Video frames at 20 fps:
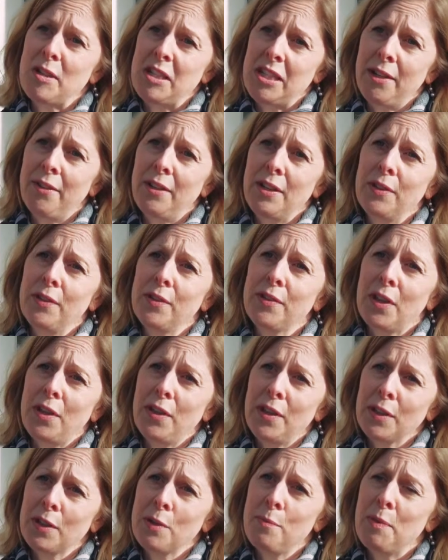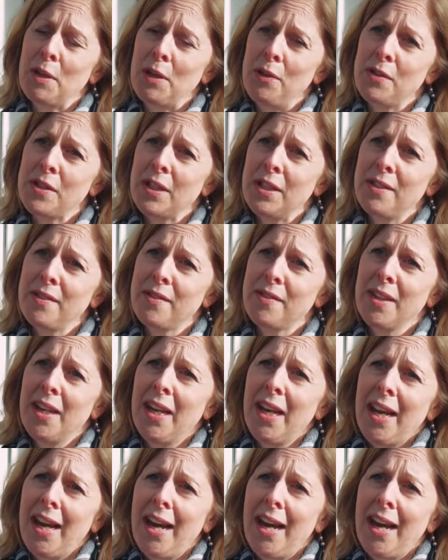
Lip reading: materials on the computers,